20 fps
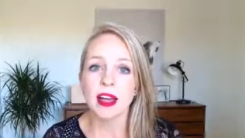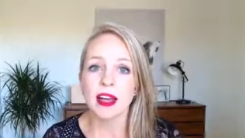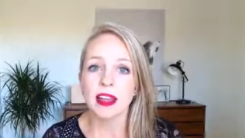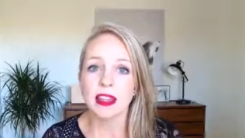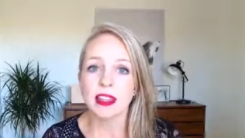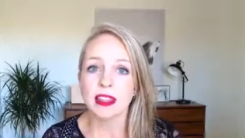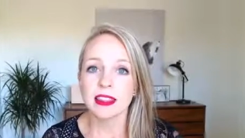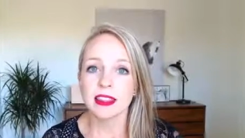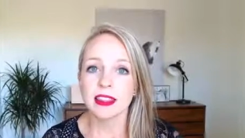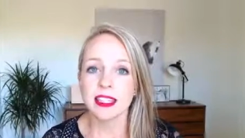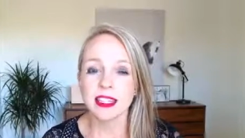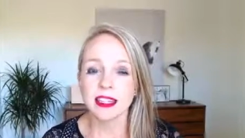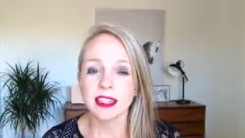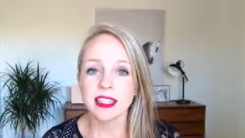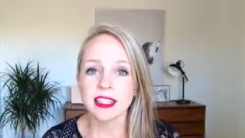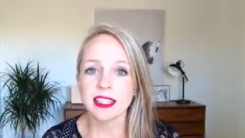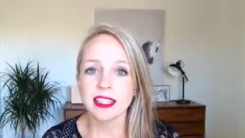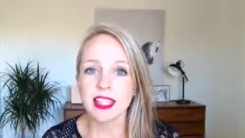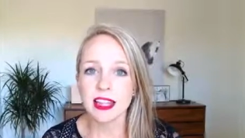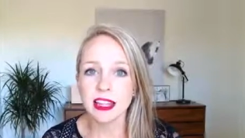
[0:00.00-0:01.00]
Then the
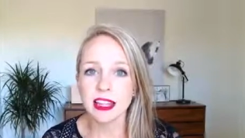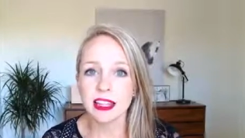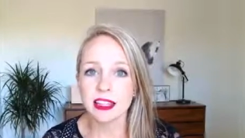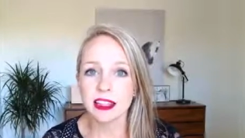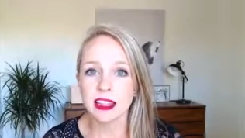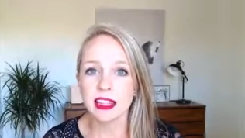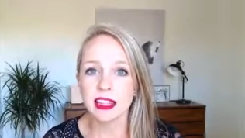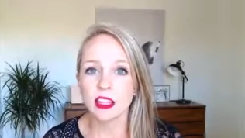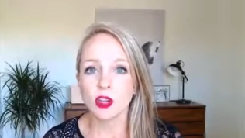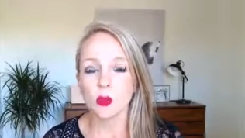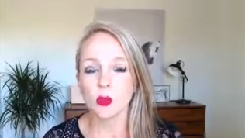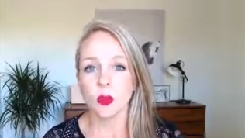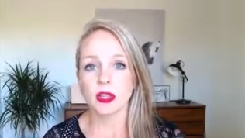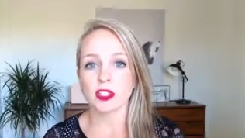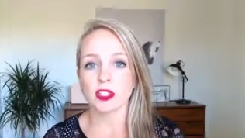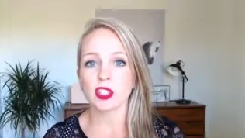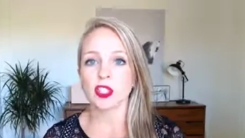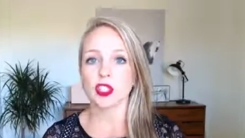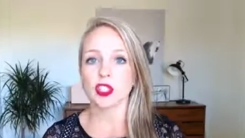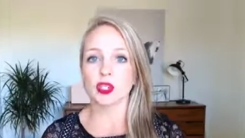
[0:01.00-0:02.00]
second thing you want to
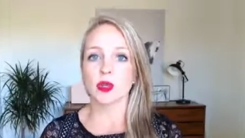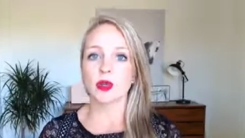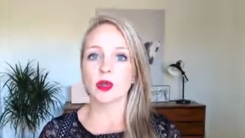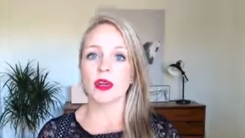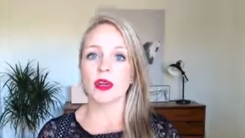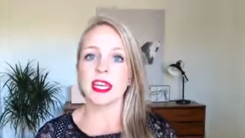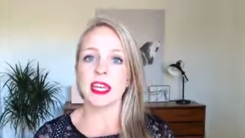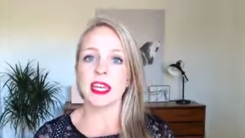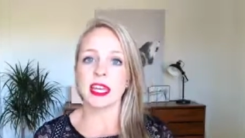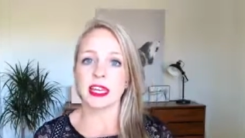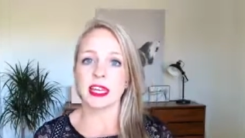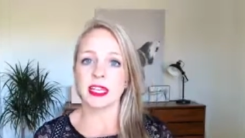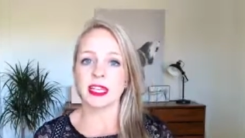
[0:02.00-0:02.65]
do is